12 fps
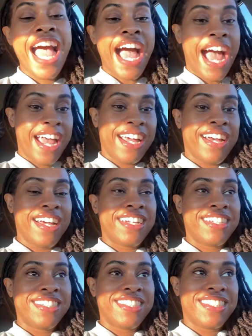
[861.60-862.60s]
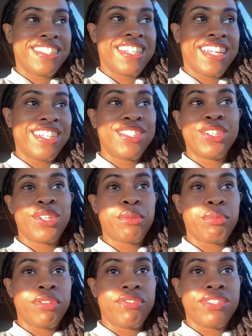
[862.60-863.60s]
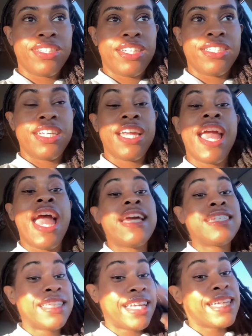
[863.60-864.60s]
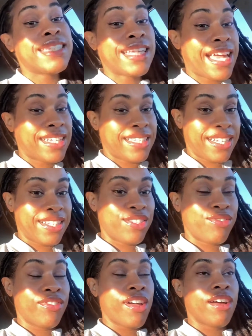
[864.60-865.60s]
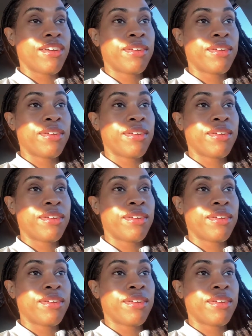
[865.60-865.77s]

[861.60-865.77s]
Hi guys, it's your girl Beauty Fit Desi, and today's the last day of this vlog.